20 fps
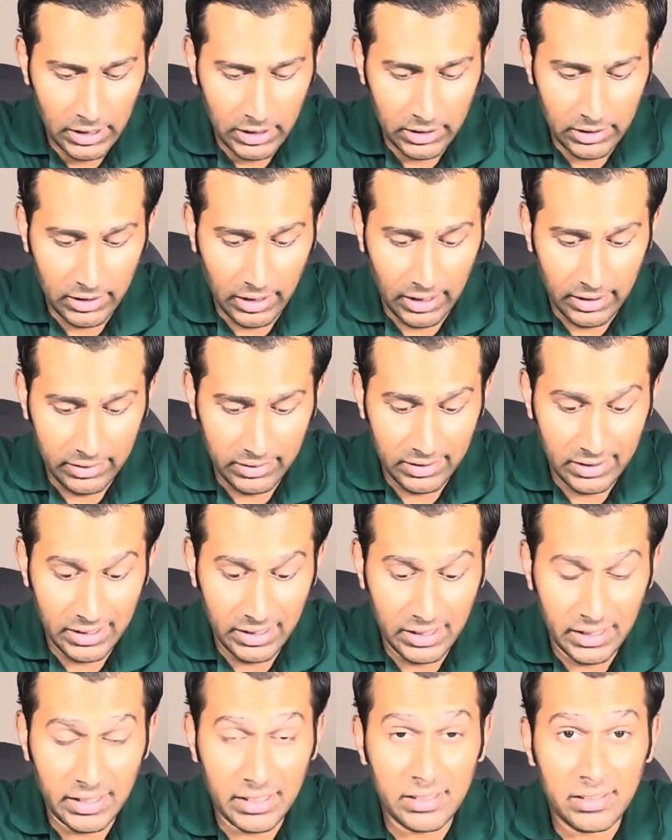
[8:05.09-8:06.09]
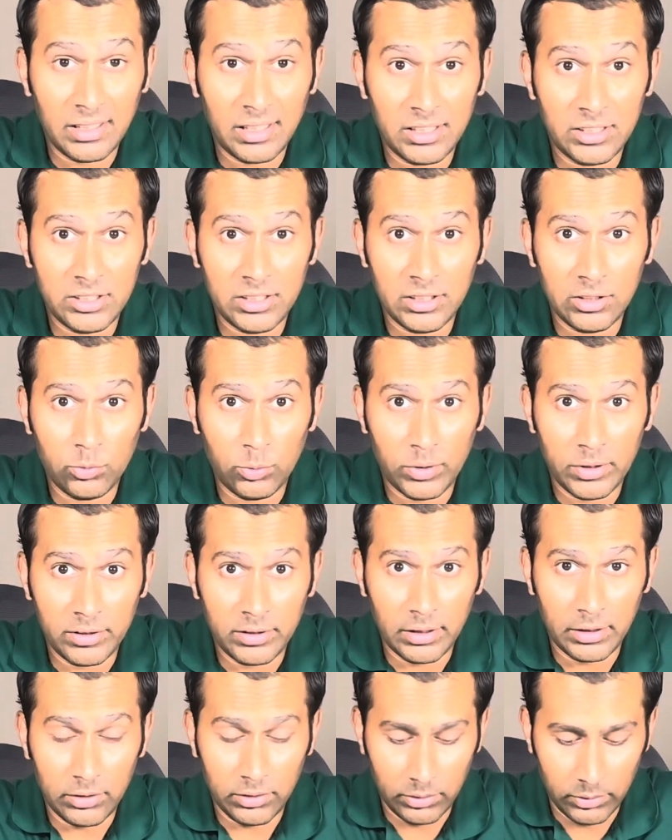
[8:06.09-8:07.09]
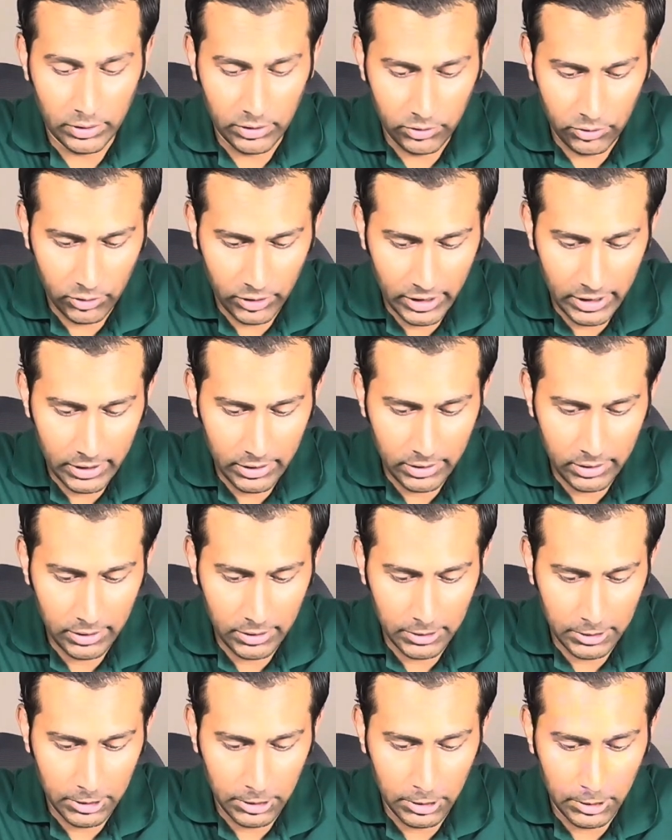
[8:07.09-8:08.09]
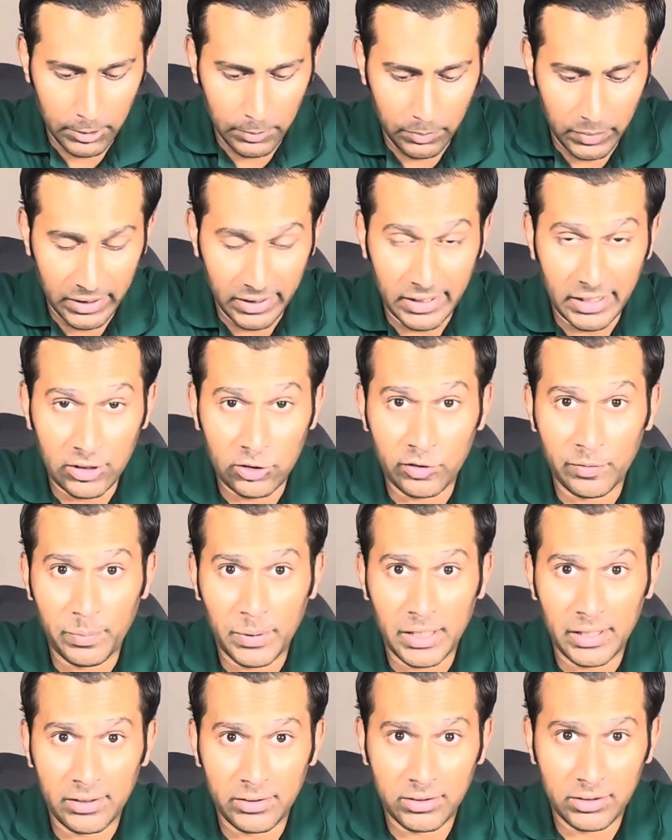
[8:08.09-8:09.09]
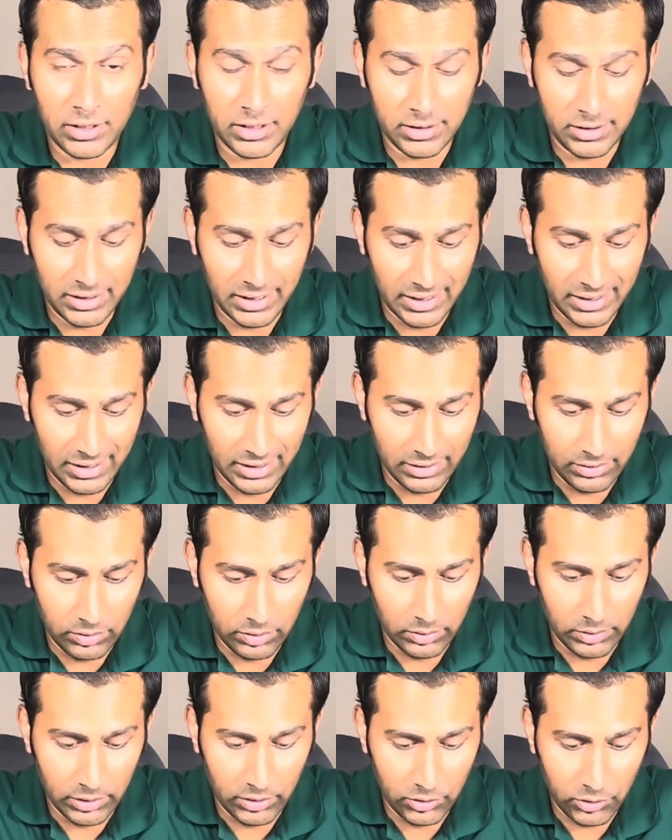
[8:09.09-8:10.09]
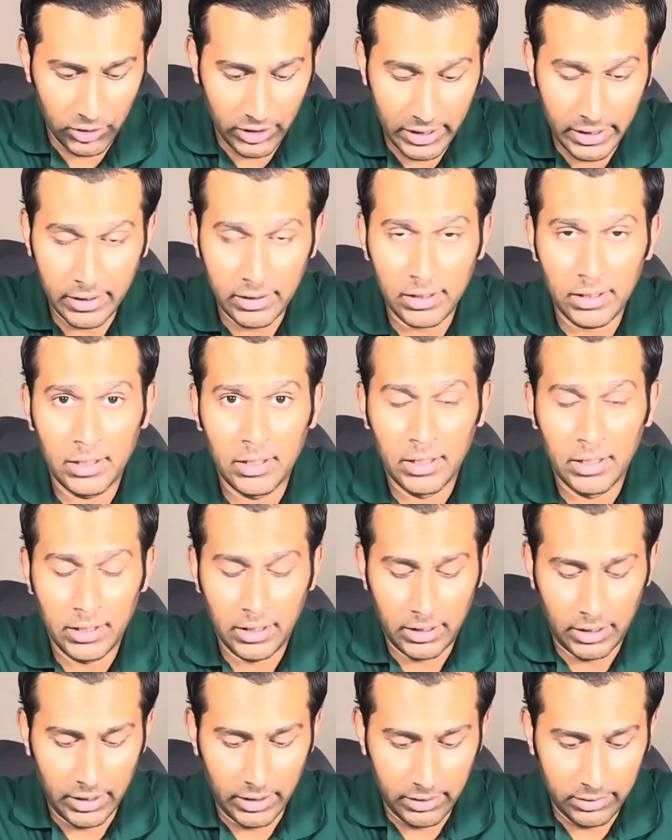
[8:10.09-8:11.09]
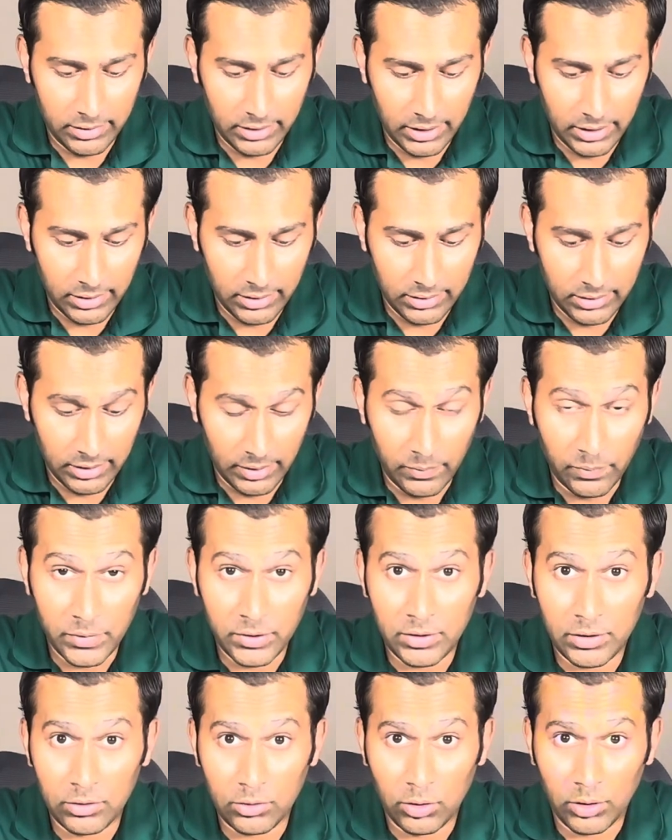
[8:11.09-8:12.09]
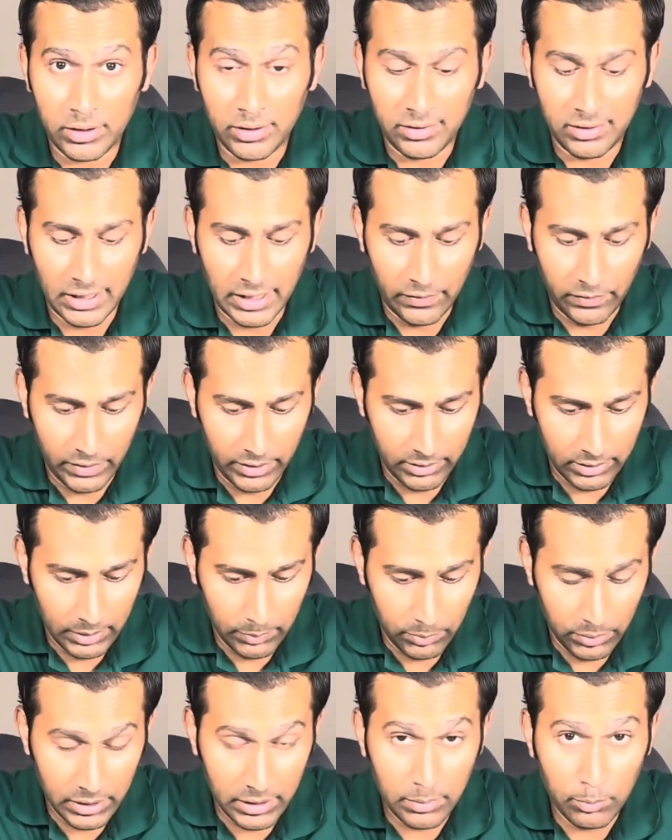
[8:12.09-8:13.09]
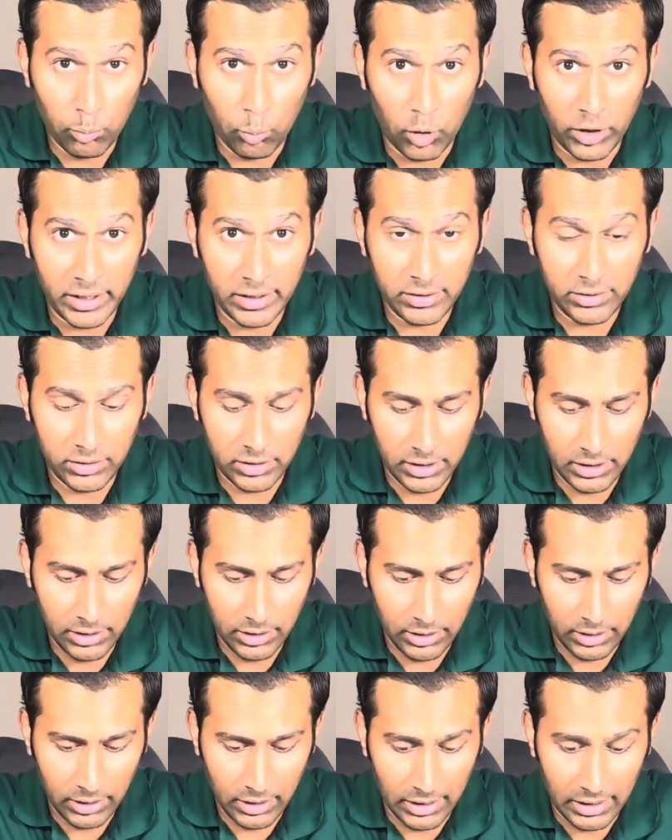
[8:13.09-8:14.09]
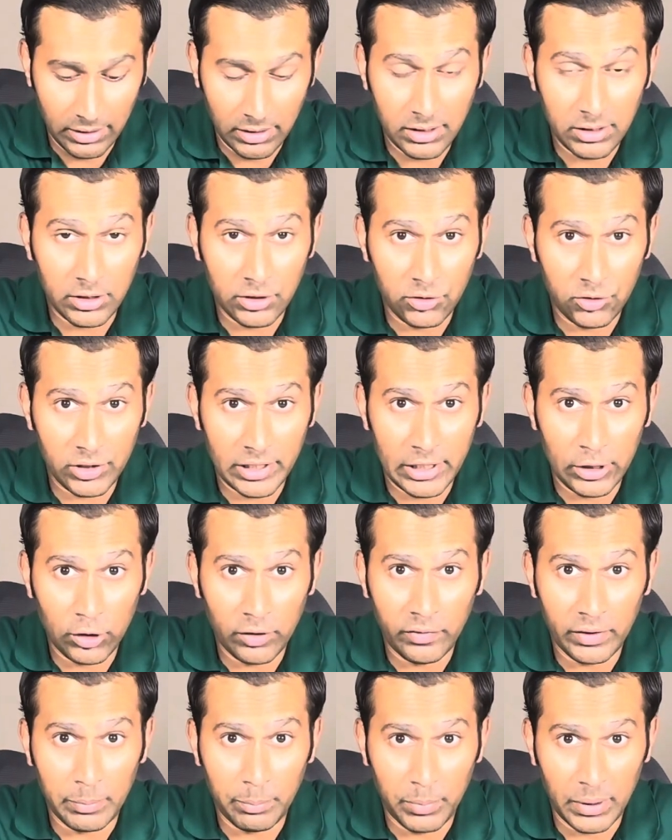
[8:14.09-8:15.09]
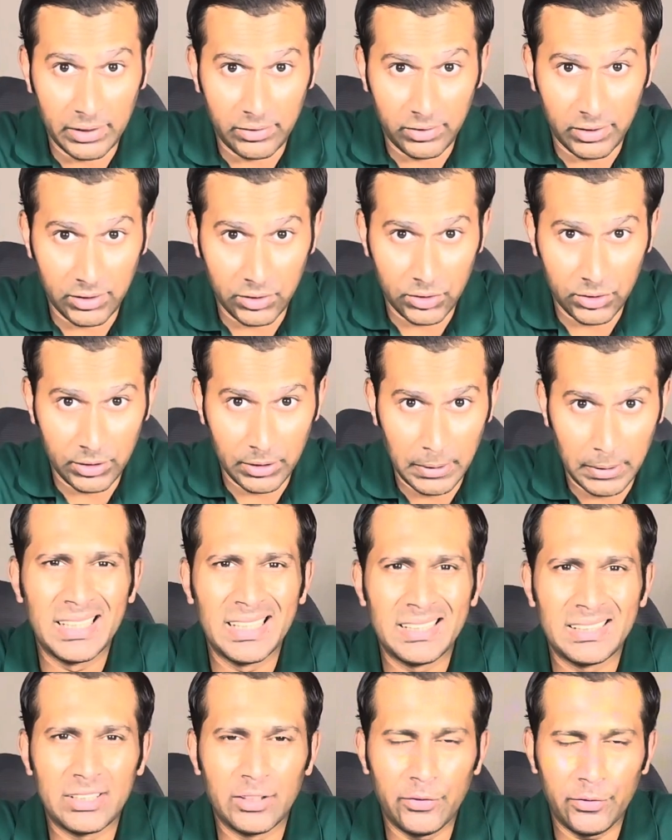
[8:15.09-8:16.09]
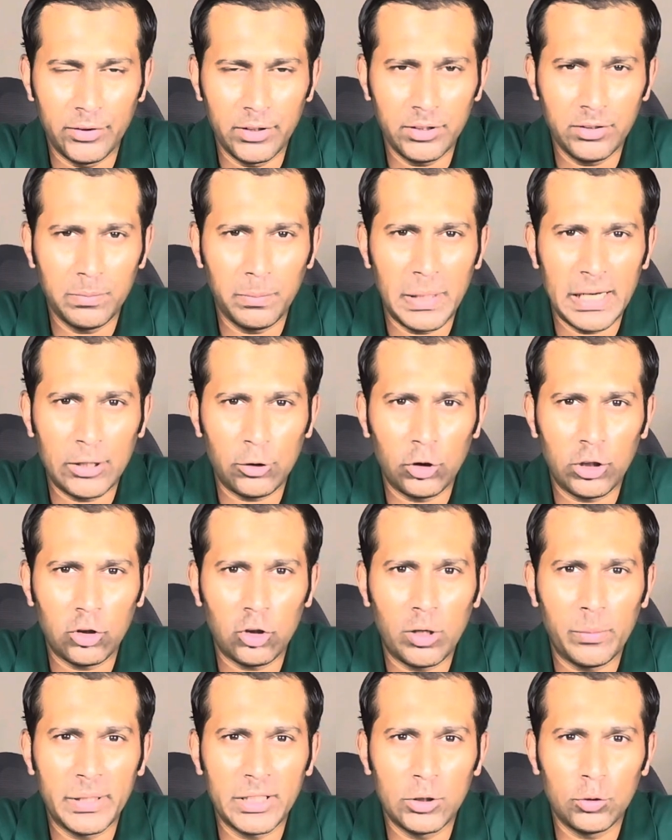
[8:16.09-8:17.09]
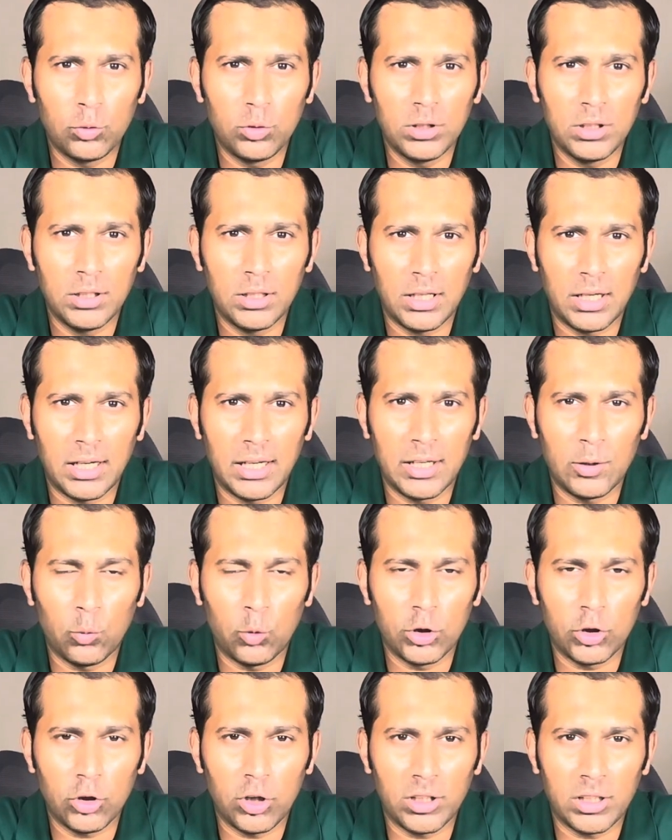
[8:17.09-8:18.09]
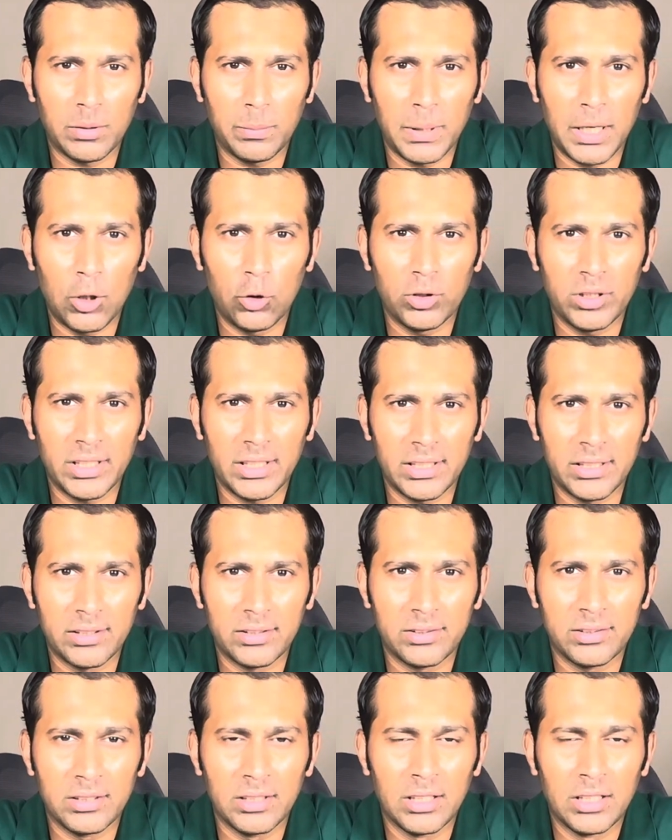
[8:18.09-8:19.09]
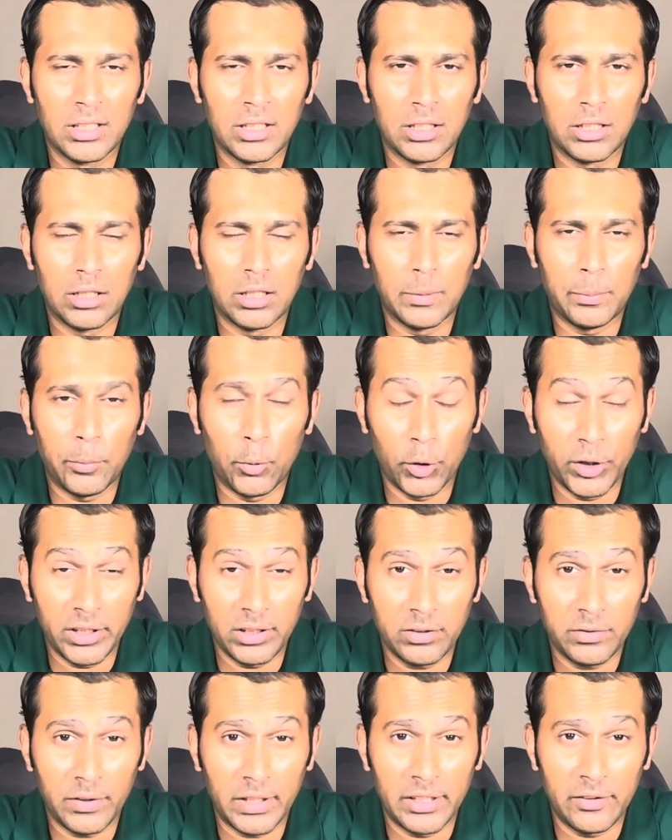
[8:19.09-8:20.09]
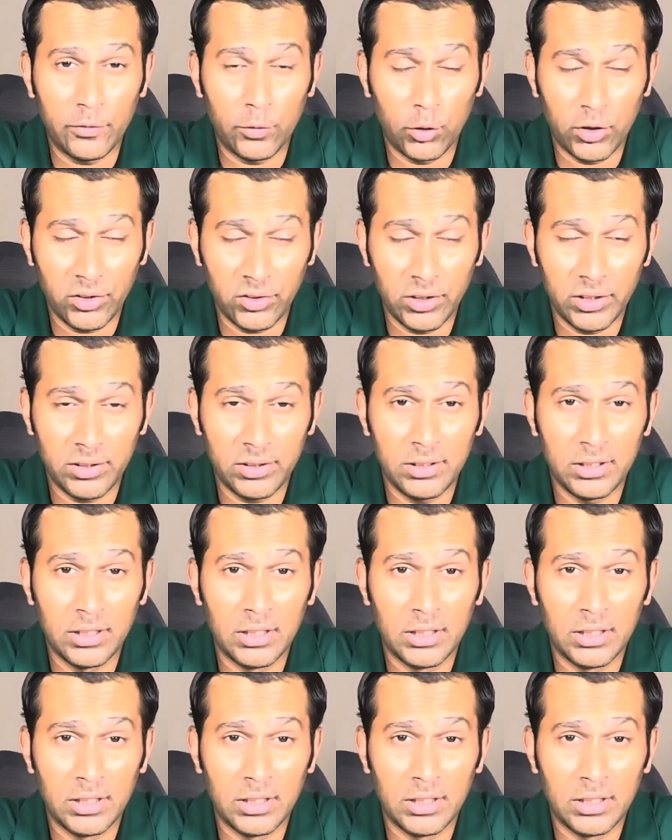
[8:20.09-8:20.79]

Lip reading: Lastly, indulgence versus restraint. In case of Pakistan, there is restraint as there is emphasis on self-discipline, modesty, and restraint of impulses. The first microeconomic tool I would talk about is Porter's Five Forces.